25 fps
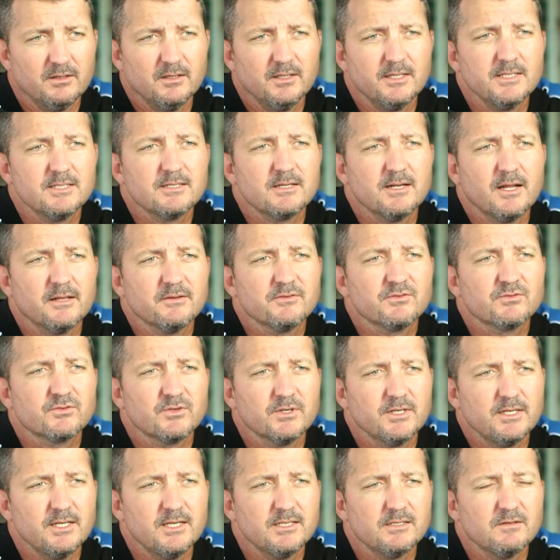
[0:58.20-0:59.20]
least another three
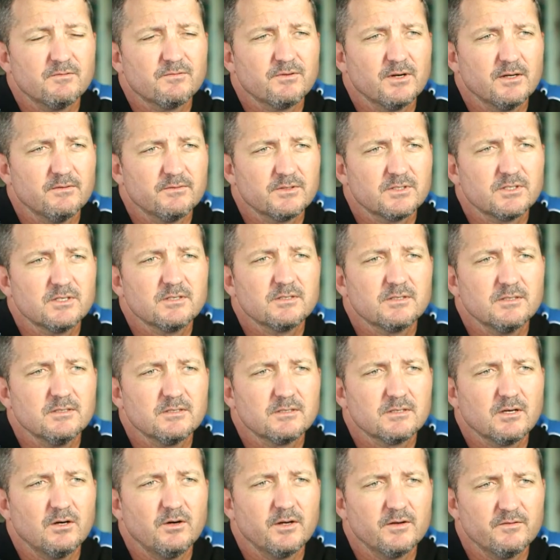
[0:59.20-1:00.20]
years in front of us just
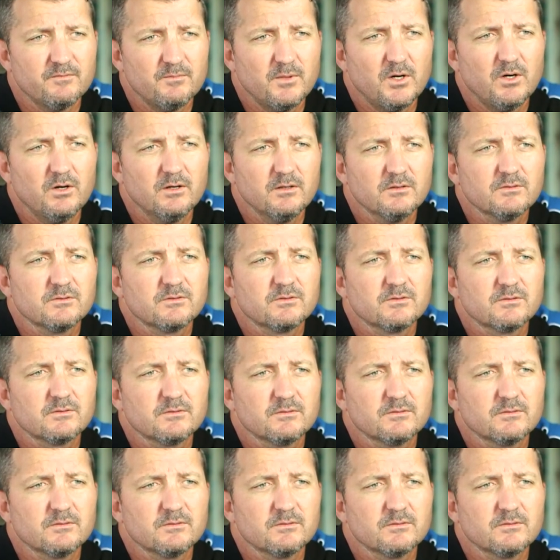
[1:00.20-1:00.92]
inside of Miles.